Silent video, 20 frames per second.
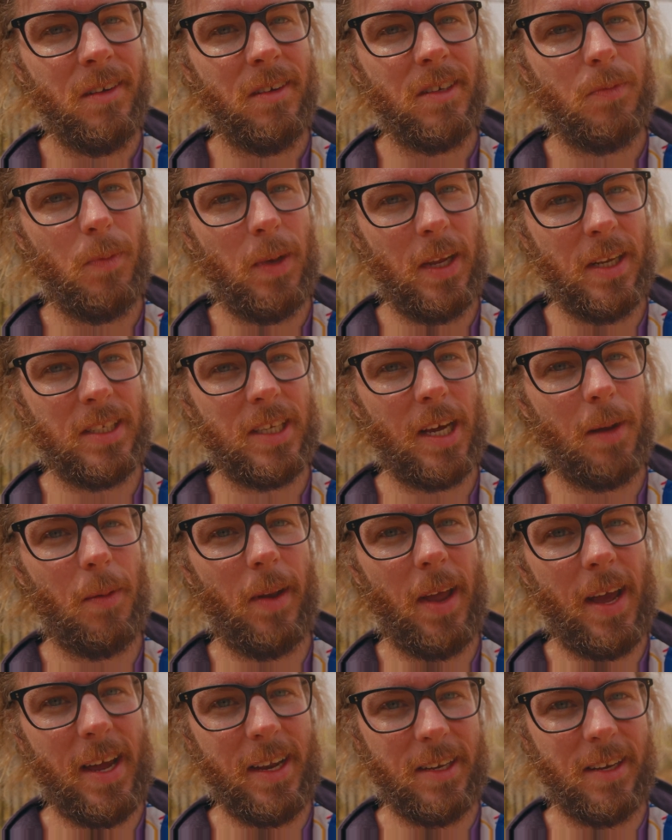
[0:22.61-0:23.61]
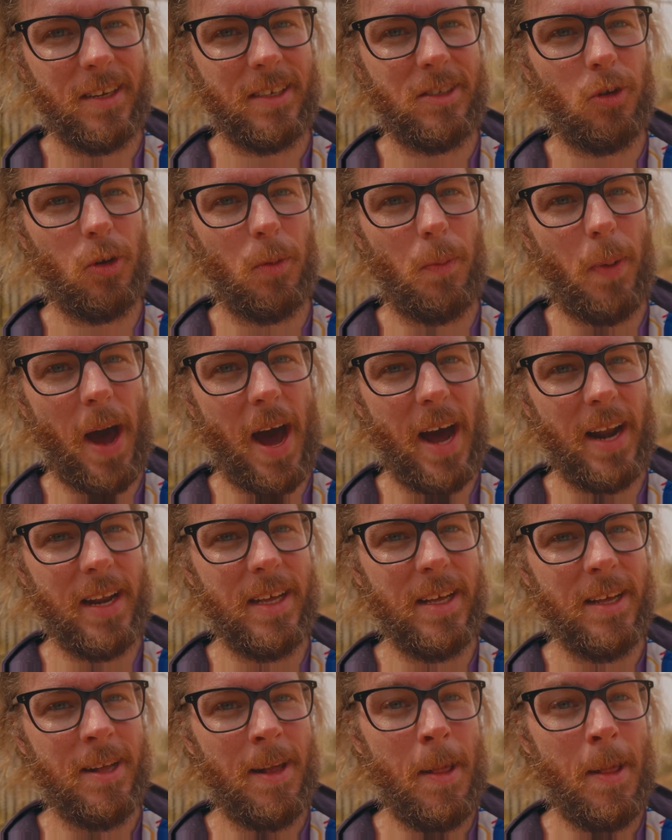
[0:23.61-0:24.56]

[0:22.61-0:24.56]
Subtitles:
This means I'm late to the party.